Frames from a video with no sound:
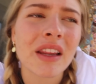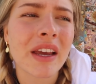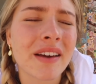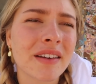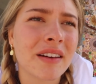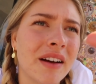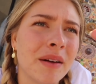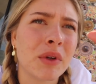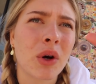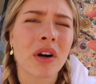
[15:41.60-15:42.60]
like,
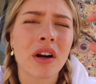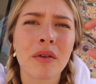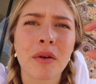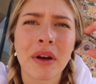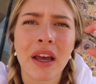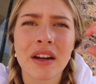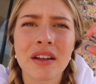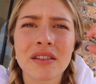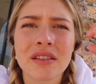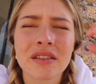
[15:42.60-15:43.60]
yogurt-covered
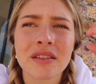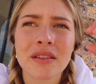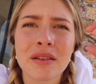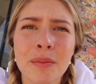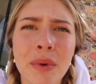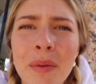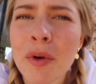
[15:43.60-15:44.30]
bananas, but I'm